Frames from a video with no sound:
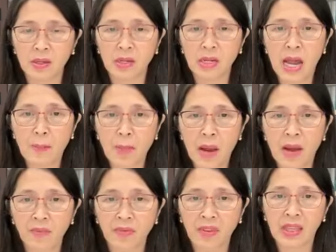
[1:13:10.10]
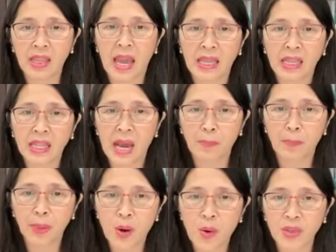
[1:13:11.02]
come up with any
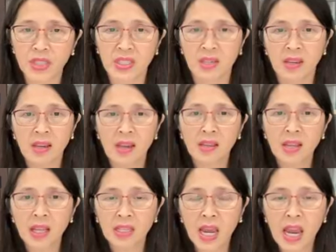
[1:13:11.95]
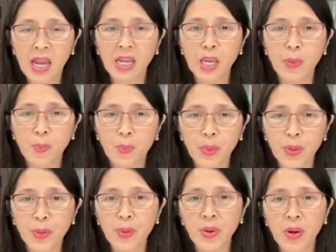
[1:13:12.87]
approach that can
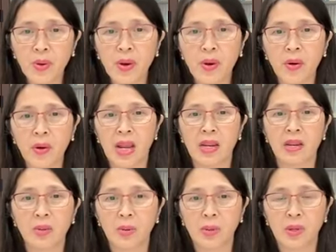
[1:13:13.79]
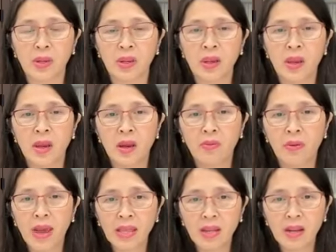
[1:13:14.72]
improve local livelihood.
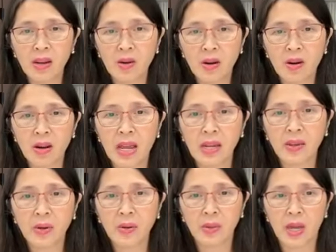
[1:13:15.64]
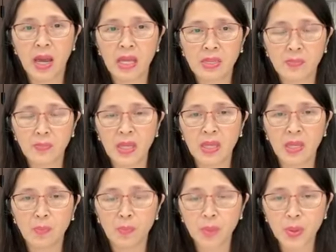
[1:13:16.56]
When the local livelihood has been
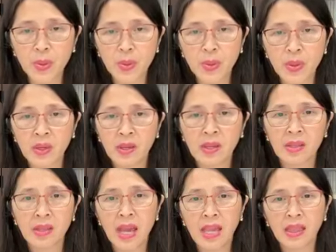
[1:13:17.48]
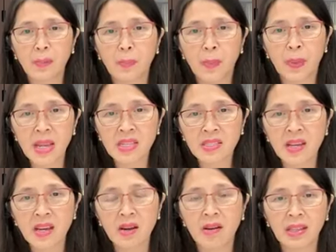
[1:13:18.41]
improved, that the
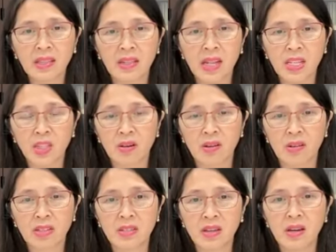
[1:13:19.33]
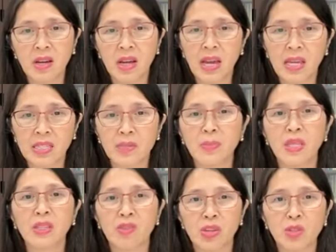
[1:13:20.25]
pressure on the natural resource has
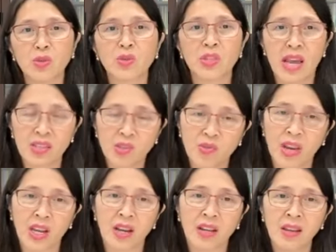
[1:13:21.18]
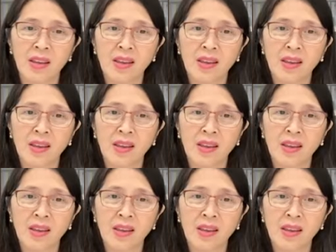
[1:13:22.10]
been reduced as well.